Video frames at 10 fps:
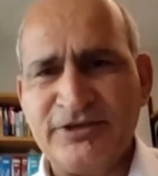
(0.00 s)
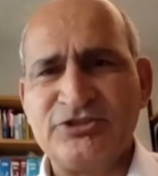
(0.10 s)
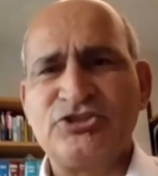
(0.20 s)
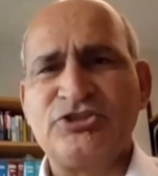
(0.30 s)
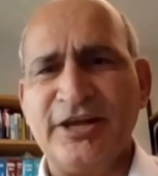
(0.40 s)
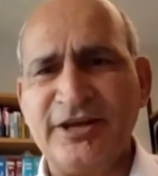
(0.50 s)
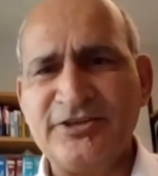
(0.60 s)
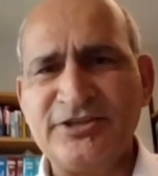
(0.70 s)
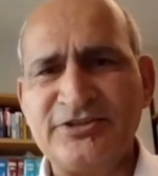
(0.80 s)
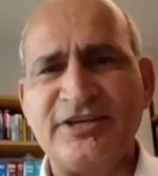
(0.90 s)
face
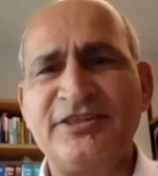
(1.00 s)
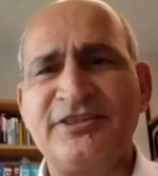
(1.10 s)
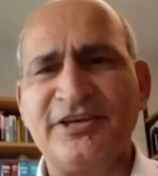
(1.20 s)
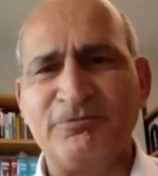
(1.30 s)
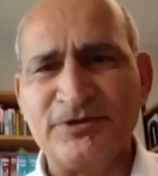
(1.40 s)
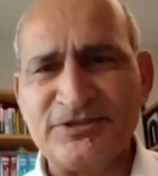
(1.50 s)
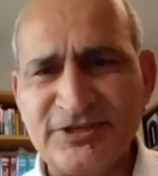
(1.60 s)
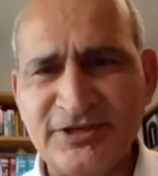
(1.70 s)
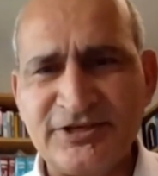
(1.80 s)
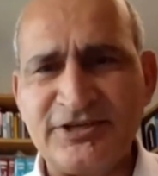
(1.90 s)
challenges in their
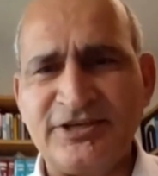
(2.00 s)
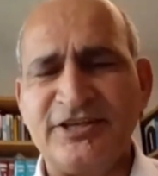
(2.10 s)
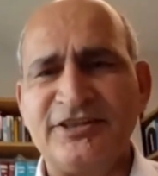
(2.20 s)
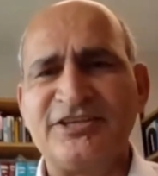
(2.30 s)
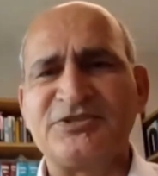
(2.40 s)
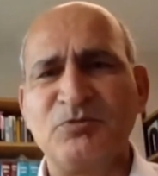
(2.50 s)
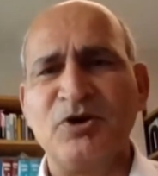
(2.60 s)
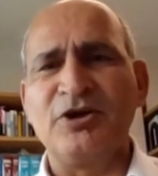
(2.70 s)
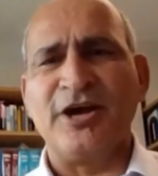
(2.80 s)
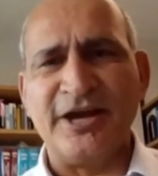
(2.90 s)
vicinity in the
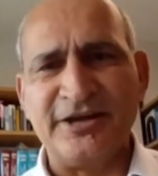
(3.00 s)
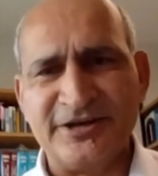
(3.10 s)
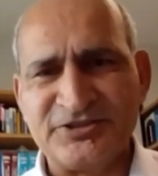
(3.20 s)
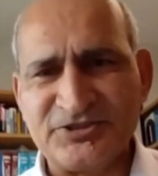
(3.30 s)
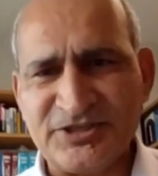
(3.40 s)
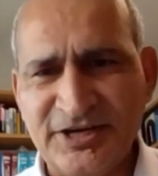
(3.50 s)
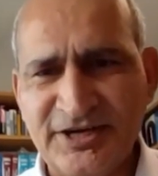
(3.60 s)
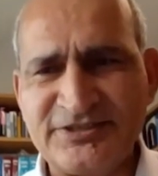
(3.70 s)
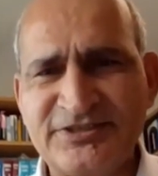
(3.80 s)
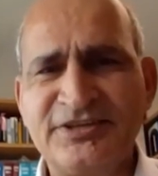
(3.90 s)
small island
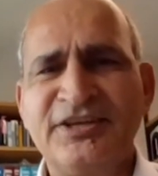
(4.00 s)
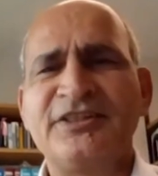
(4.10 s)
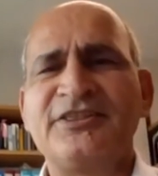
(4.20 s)
states